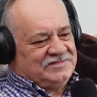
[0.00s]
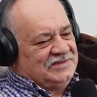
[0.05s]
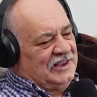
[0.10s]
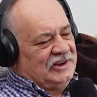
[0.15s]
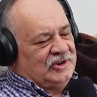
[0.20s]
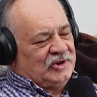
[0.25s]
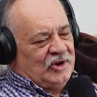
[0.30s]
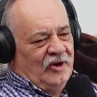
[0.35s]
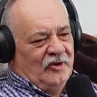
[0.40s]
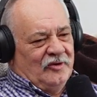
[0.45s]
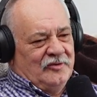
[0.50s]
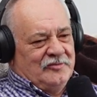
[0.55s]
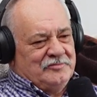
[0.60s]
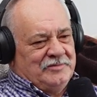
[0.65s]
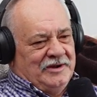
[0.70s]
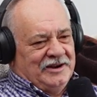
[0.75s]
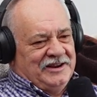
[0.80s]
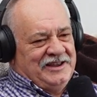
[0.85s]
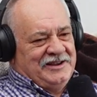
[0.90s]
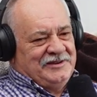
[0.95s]
It's home,
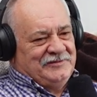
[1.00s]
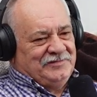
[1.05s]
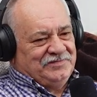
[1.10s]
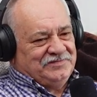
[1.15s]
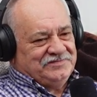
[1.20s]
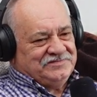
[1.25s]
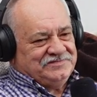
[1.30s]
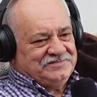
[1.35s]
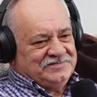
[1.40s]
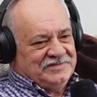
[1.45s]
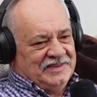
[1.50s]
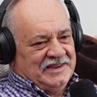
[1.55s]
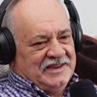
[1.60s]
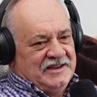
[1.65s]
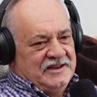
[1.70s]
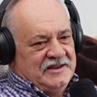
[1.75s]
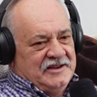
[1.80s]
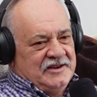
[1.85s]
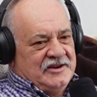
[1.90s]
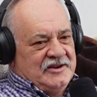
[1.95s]
buddy. I know.
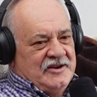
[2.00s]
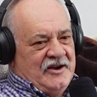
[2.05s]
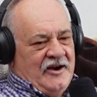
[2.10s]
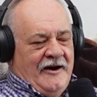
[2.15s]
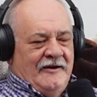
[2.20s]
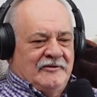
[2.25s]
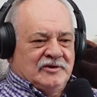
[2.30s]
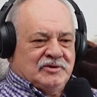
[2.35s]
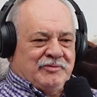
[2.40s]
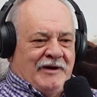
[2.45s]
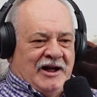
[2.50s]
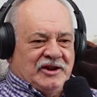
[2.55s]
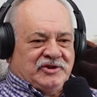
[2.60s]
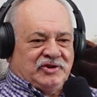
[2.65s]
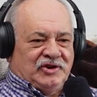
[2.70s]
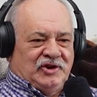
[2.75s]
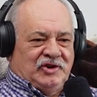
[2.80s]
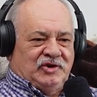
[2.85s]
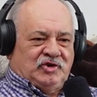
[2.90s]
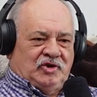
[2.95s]
Yeah. I was
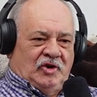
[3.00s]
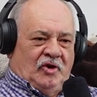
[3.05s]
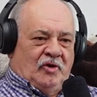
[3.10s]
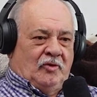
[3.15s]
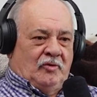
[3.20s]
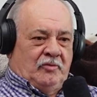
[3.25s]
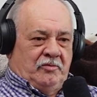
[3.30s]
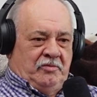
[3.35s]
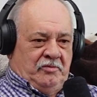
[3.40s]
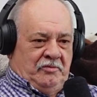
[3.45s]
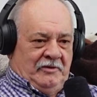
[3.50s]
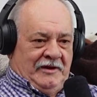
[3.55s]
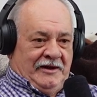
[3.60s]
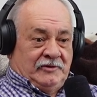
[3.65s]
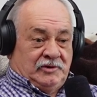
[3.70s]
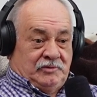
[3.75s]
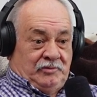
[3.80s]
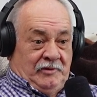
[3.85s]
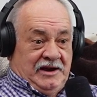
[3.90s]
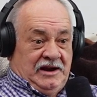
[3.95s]
watching a show while I
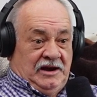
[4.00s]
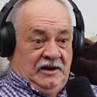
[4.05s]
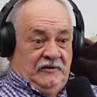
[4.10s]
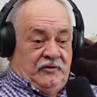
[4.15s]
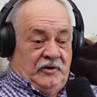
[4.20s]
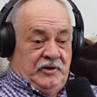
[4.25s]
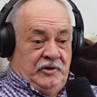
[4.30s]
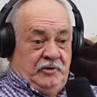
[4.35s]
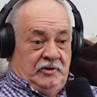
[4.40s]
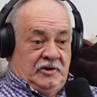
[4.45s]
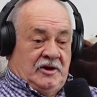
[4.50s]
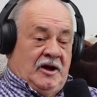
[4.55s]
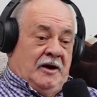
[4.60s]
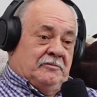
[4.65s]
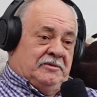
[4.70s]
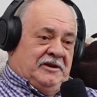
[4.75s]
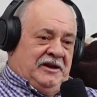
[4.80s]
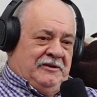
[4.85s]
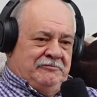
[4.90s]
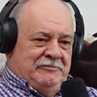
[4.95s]
was waiting for you to
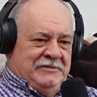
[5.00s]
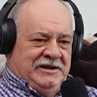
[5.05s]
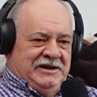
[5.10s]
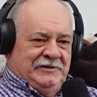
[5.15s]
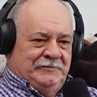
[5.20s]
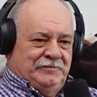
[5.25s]
come get me.